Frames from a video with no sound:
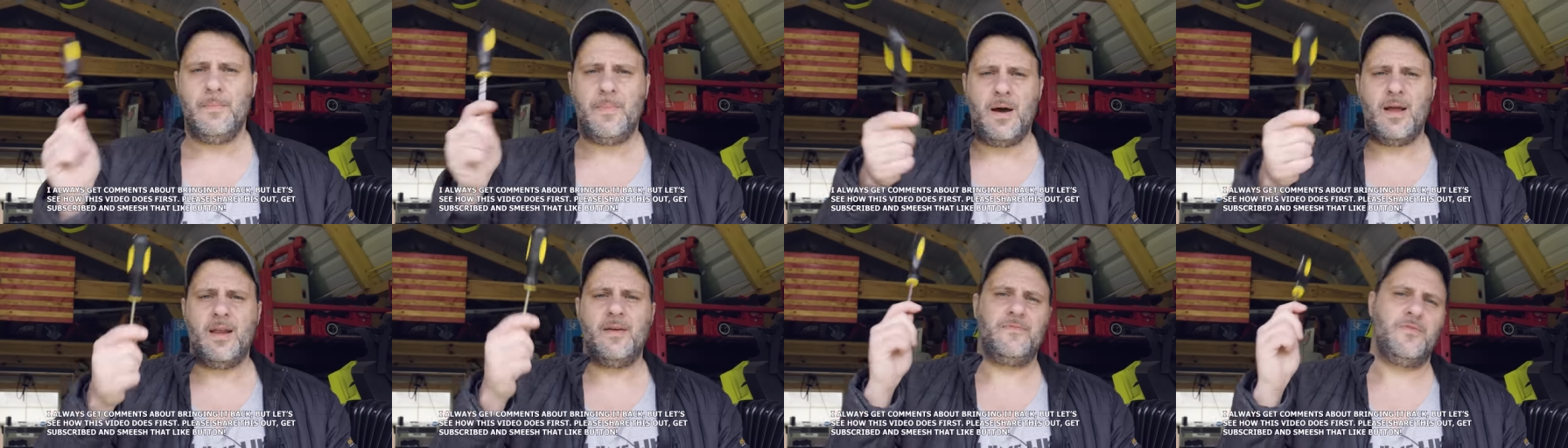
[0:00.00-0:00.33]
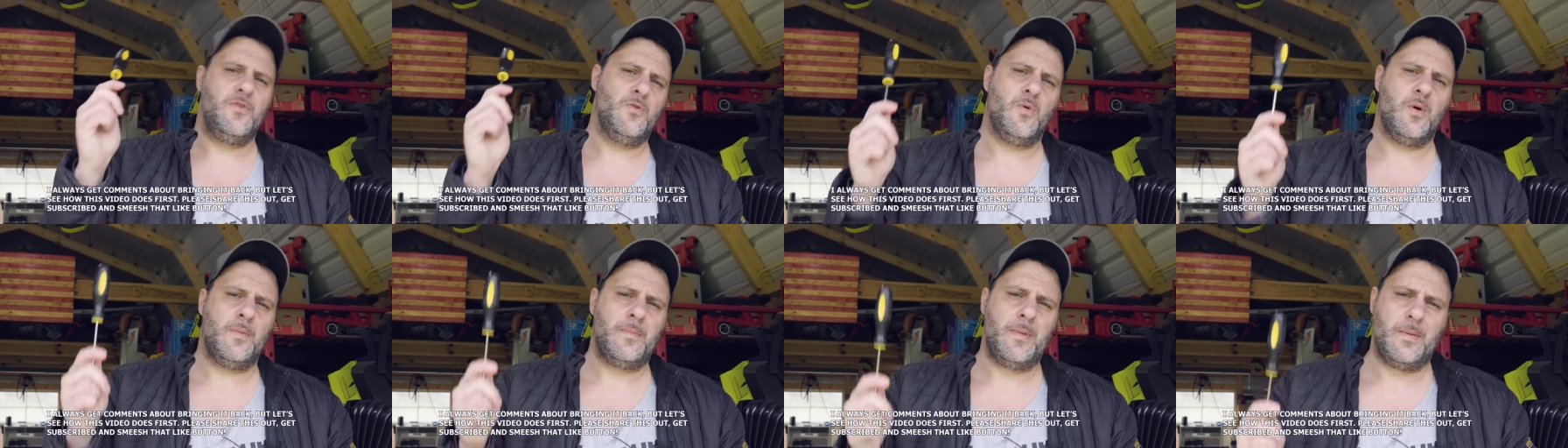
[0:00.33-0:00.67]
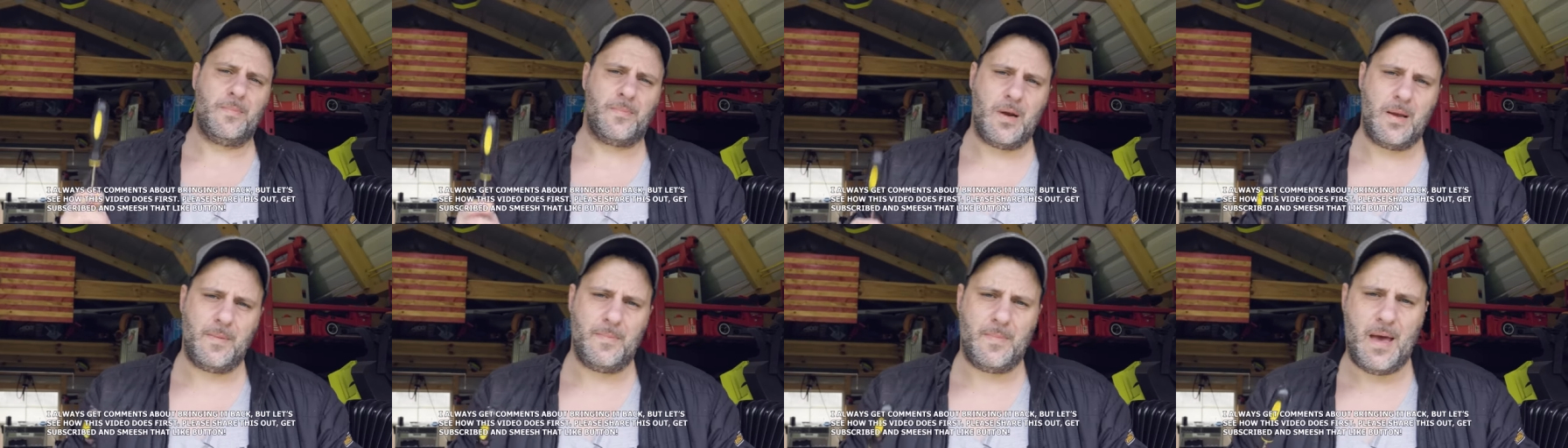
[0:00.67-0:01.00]
But if you want me to
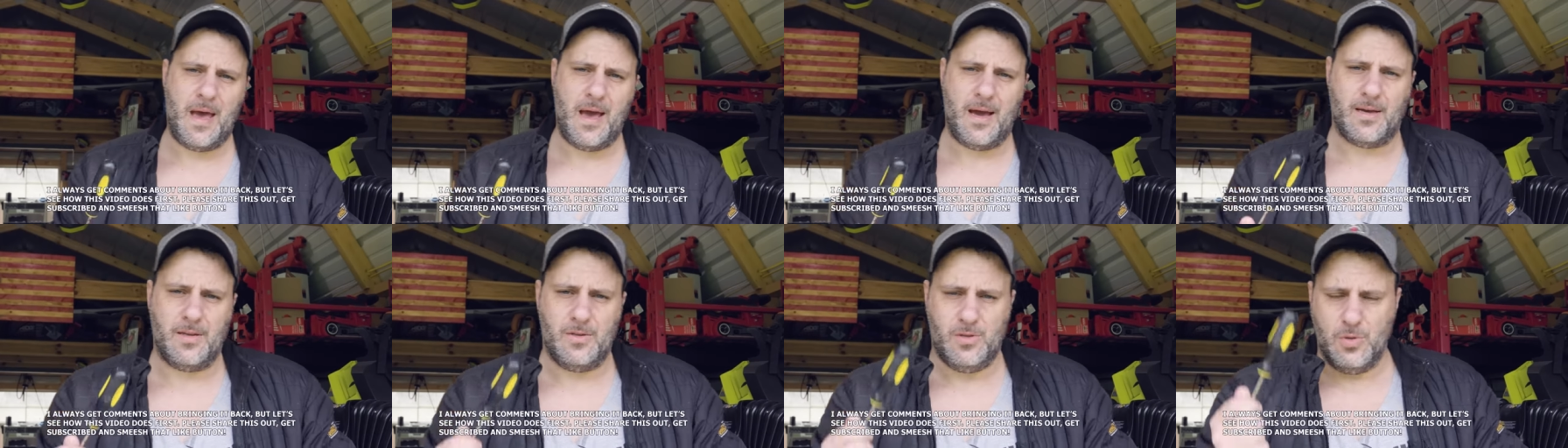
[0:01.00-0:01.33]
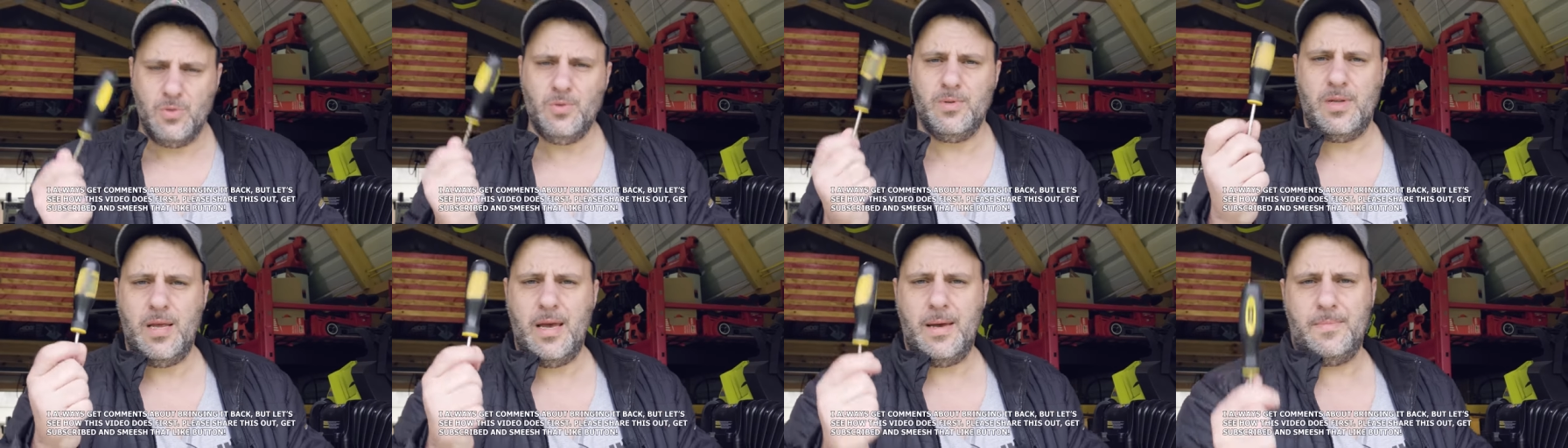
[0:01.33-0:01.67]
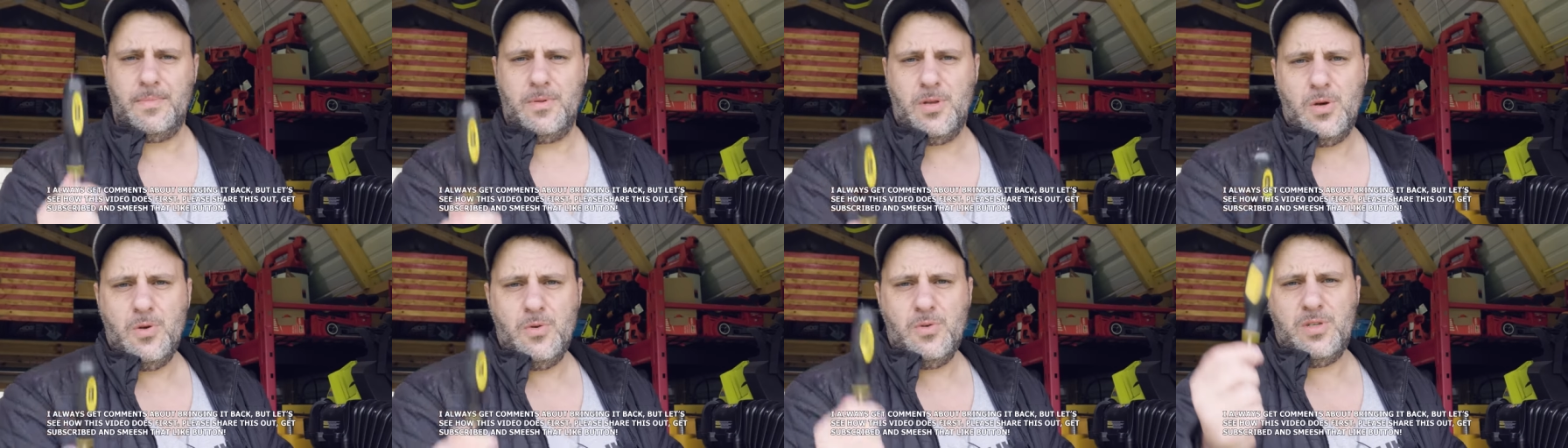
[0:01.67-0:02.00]
bring back Tool Tip
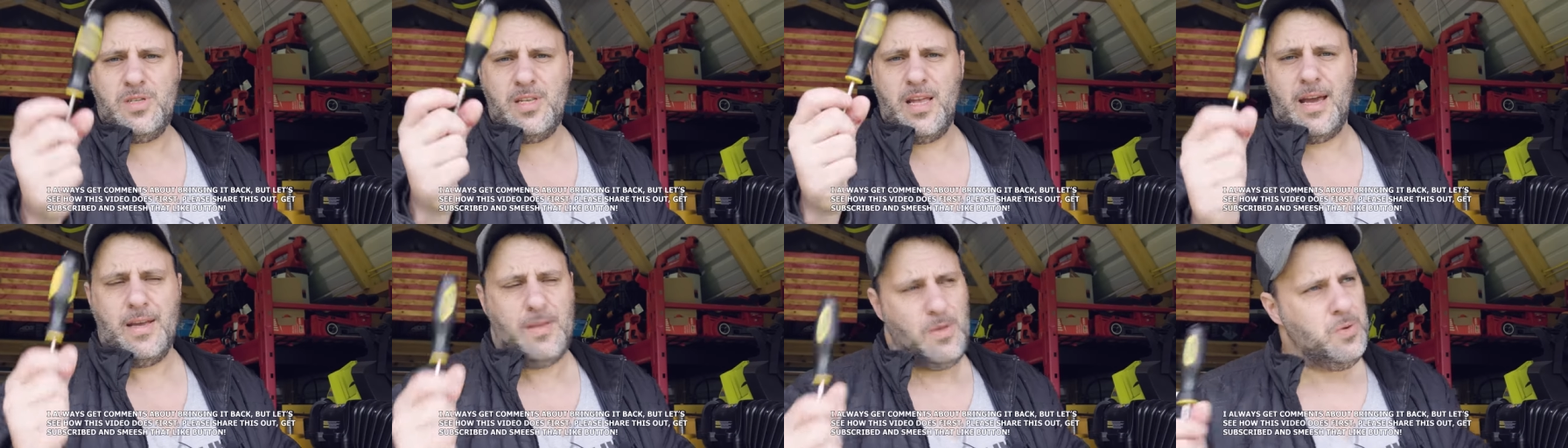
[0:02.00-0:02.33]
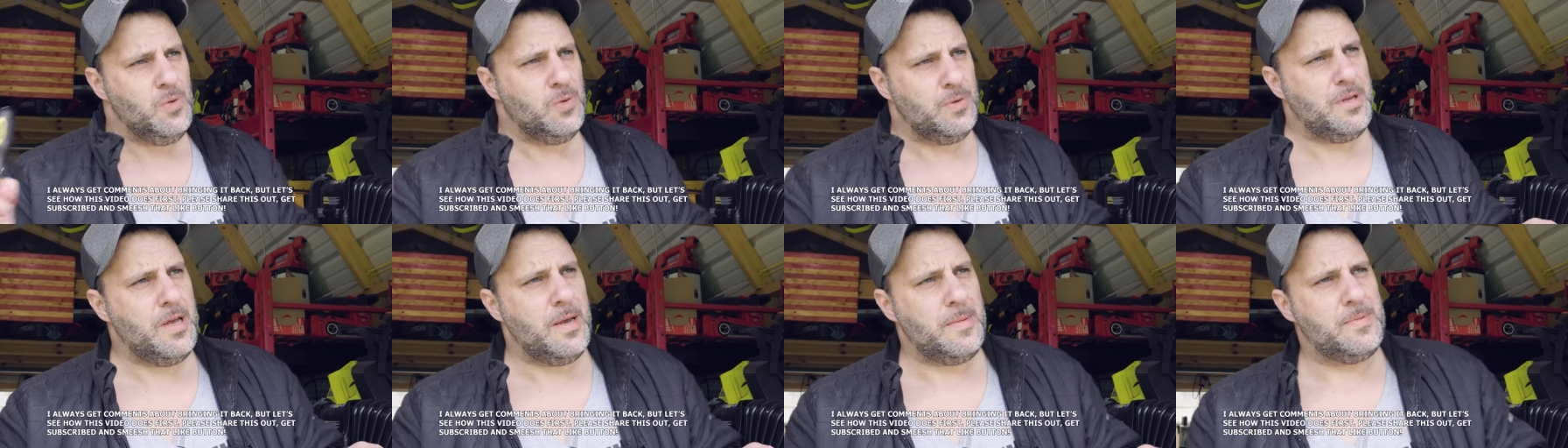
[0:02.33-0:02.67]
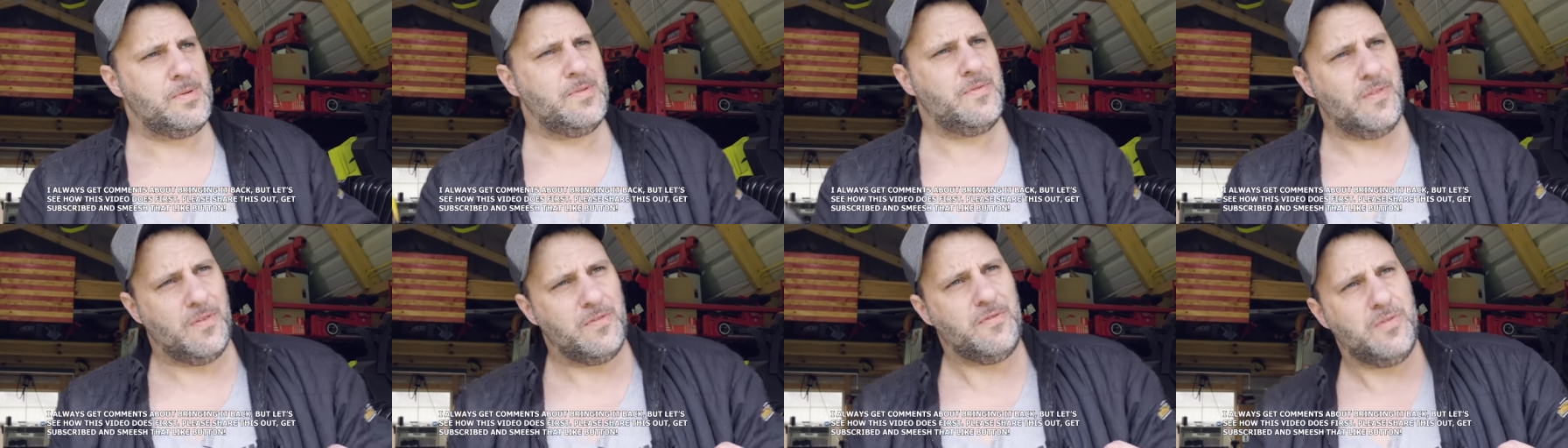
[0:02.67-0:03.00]
Tuesday, tool tips
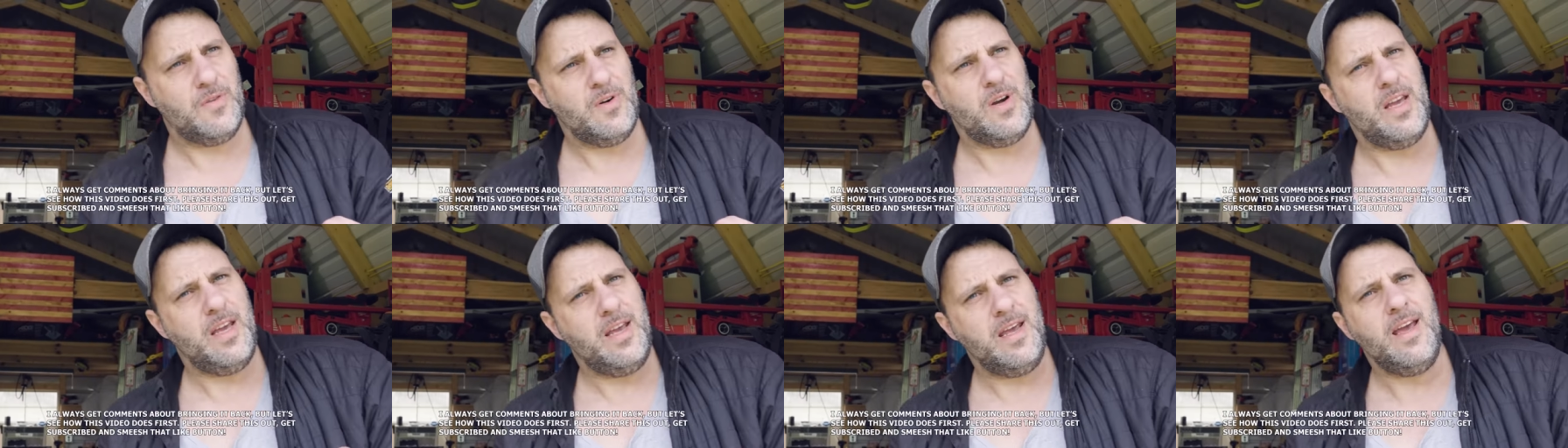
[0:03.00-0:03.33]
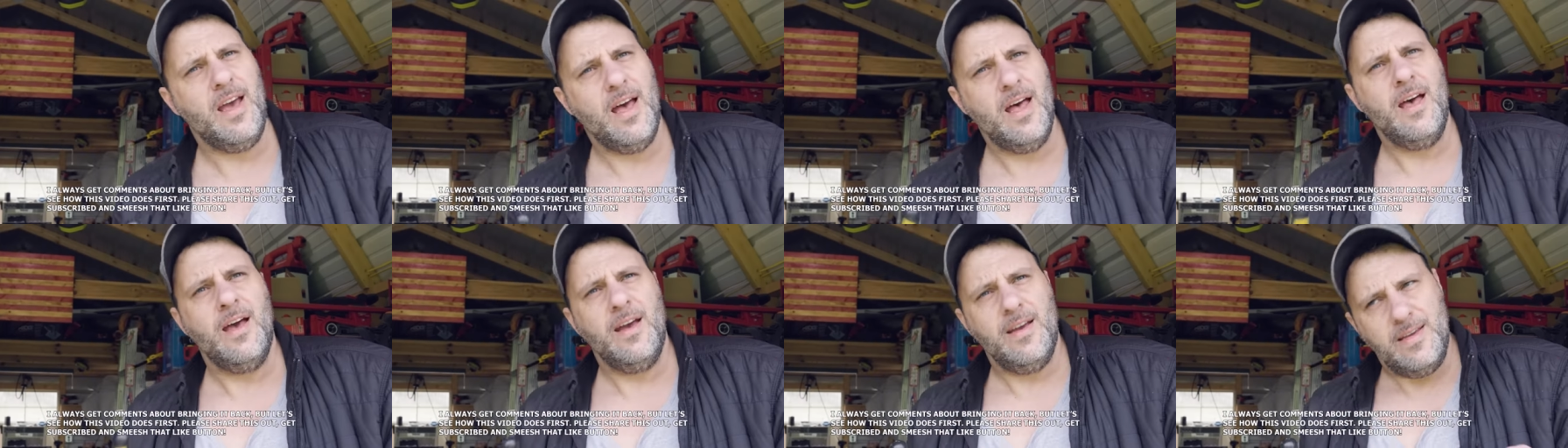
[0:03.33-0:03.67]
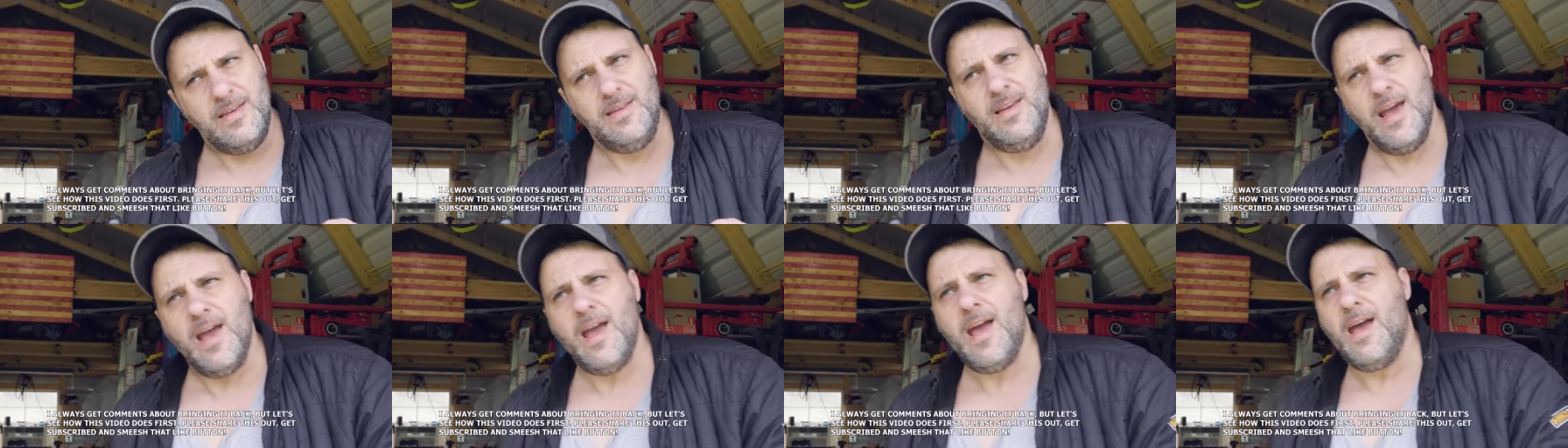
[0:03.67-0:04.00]
for free,
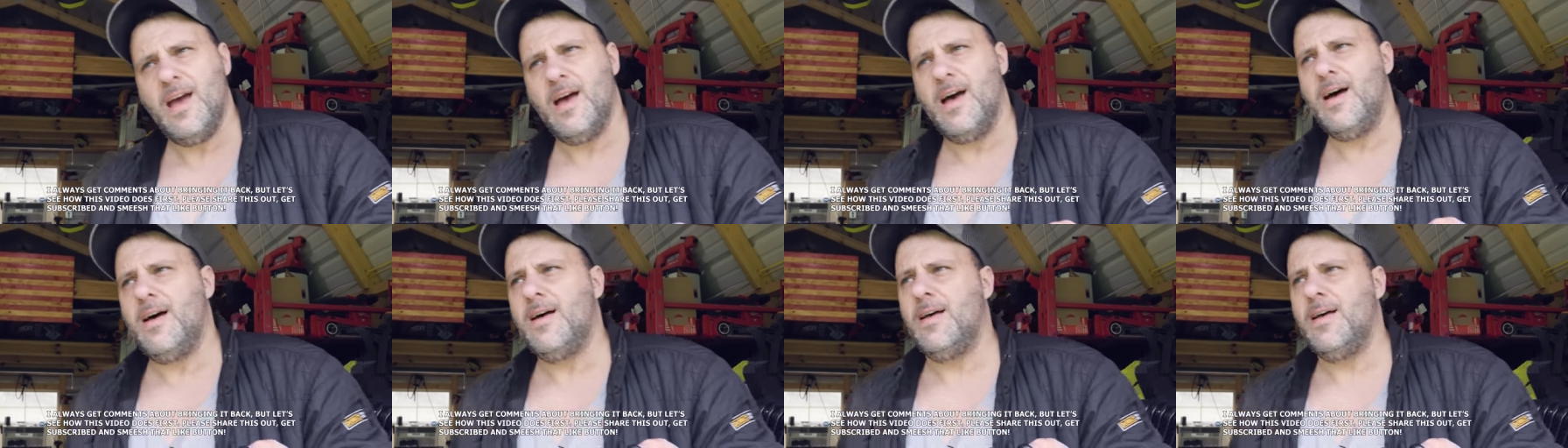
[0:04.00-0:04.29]
yeah,